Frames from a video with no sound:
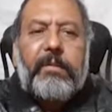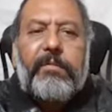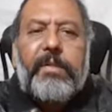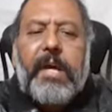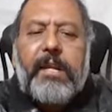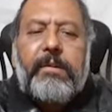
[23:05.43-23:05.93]

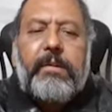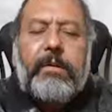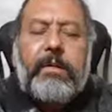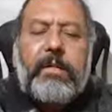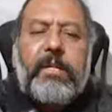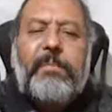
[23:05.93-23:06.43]
Then
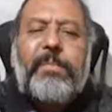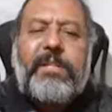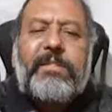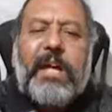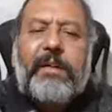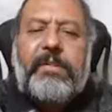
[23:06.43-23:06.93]
number
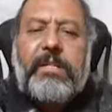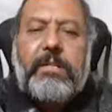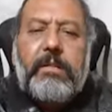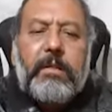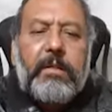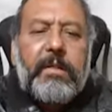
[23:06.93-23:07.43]
7
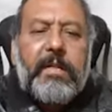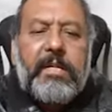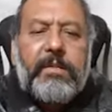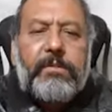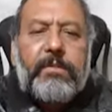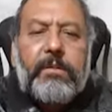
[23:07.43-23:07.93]

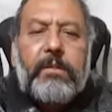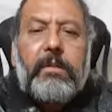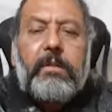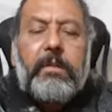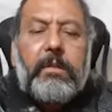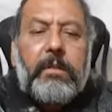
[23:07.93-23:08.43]
is
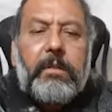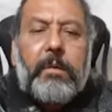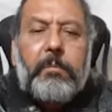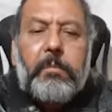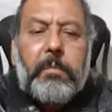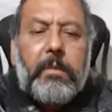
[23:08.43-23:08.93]

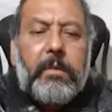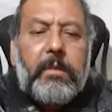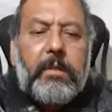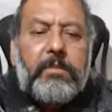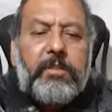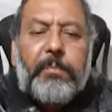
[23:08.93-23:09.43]

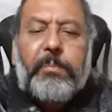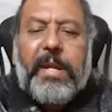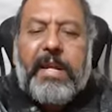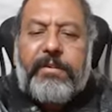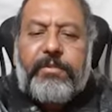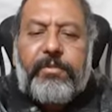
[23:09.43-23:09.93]

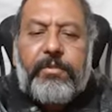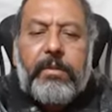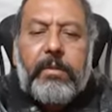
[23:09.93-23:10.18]
supplements.